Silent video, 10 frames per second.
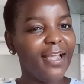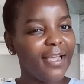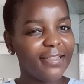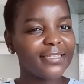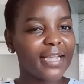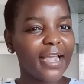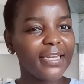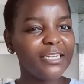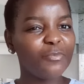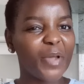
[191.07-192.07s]
And there's
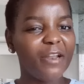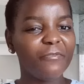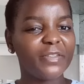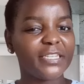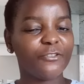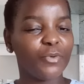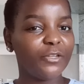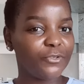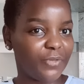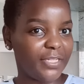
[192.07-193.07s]
added benefits as well
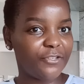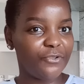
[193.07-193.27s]
to this